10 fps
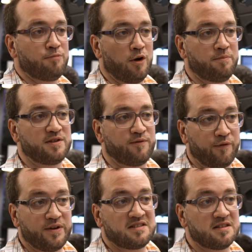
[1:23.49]
purpose, for
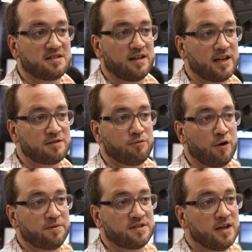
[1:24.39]
fixed installation
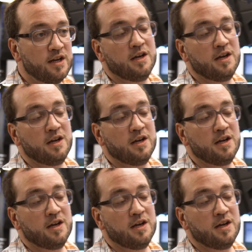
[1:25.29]
purpose.